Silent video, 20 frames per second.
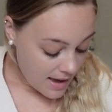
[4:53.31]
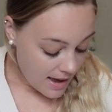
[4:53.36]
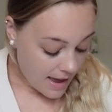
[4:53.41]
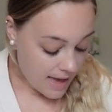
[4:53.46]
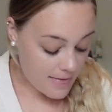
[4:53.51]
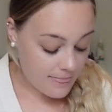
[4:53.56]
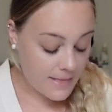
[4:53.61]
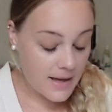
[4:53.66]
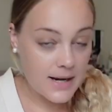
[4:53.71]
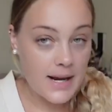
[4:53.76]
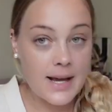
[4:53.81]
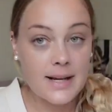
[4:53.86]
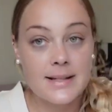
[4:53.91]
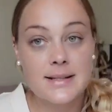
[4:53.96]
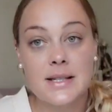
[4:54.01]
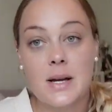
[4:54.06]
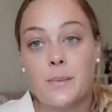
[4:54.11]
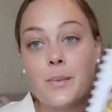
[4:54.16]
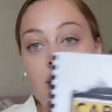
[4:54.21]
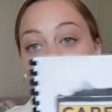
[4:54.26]
And then
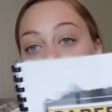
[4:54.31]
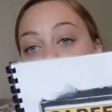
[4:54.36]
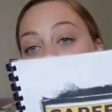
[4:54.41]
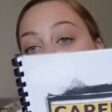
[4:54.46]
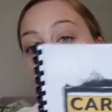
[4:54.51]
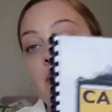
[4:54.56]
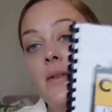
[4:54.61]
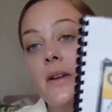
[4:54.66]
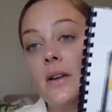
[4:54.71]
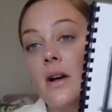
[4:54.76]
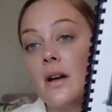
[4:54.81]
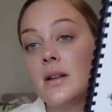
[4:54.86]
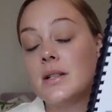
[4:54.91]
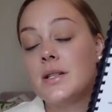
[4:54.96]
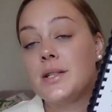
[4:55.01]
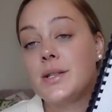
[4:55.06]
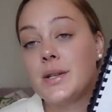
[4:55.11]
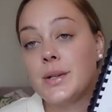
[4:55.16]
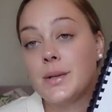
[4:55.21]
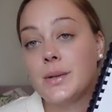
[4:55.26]
next up, we're going to be moving on
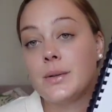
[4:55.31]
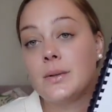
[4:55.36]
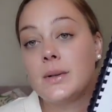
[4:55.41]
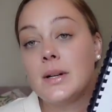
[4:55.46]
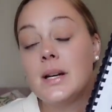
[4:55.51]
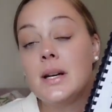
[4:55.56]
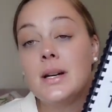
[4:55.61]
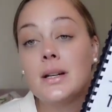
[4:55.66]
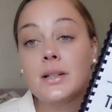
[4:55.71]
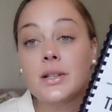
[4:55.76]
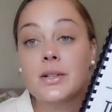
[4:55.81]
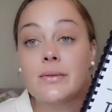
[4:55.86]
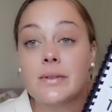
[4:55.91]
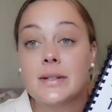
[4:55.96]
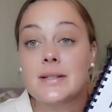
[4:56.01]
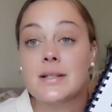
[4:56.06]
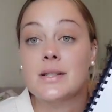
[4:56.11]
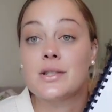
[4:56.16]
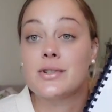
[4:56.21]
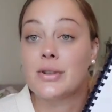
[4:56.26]
to
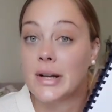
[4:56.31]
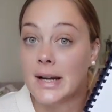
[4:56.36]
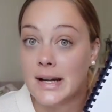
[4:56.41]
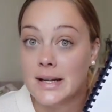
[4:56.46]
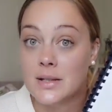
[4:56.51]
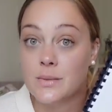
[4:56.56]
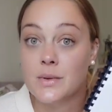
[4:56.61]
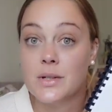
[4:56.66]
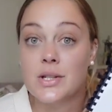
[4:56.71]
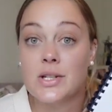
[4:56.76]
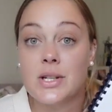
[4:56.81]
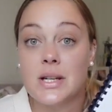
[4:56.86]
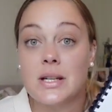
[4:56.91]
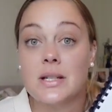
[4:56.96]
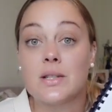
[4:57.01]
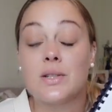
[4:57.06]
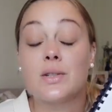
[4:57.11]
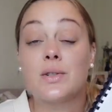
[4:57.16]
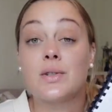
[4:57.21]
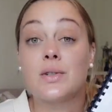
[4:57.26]
careers and trades, which she
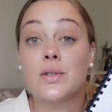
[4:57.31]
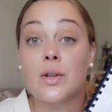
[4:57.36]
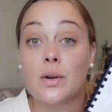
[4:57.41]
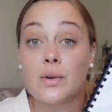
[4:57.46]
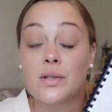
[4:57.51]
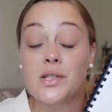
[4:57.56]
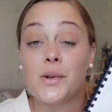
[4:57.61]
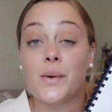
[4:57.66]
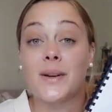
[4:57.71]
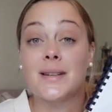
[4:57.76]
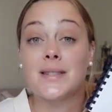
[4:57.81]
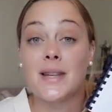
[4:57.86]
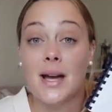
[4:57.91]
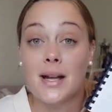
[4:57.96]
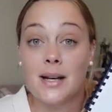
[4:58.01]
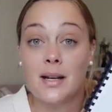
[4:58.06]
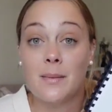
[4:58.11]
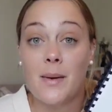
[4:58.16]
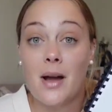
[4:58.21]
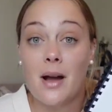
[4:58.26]
is so
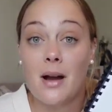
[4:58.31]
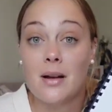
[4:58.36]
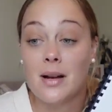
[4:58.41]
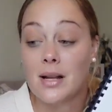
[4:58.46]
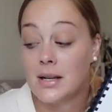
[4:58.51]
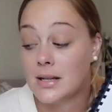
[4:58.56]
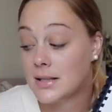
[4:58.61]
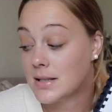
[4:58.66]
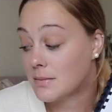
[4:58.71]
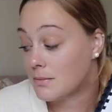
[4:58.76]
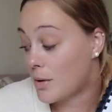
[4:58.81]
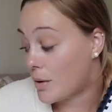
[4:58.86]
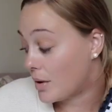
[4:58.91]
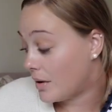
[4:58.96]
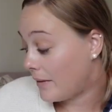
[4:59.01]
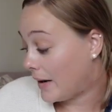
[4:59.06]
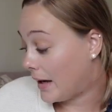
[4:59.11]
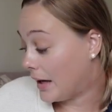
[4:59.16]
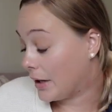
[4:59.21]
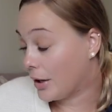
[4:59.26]
excited about, and it's
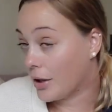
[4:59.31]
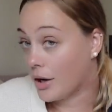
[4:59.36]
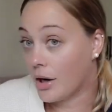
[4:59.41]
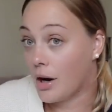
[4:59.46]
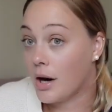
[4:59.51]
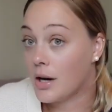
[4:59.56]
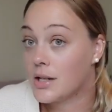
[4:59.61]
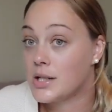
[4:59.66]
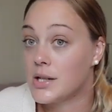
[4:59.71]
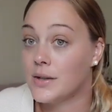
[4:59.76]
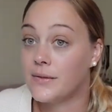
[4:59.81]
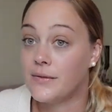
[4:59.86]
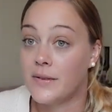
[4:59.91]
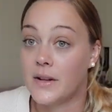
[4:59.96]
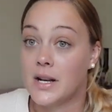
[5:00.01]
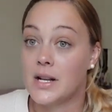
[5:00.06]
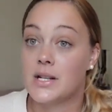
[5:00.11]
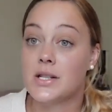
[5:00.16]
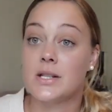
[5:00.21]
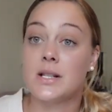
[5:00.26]
motivating her to
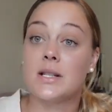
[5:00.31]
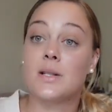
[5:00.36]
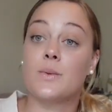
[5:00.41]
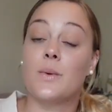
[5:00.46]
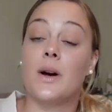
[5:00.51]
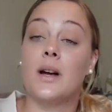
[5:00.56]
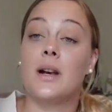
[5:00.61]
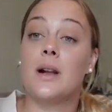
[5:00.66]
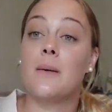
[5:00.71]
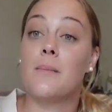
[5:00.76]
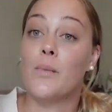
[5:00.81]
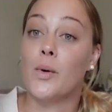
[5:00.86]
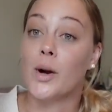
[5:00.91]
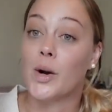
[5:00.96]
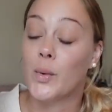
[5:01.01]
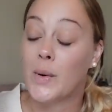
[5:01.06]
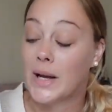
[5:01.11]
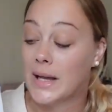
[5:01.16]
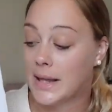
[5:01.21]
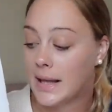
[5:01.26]
finish this one more
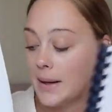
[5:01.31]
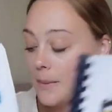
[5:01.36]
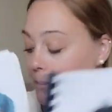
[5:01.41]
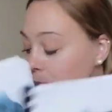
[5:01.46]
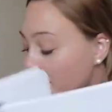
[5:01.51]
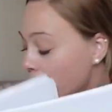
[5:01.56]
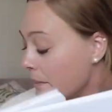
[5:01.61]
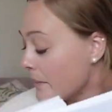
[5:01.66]
quickly.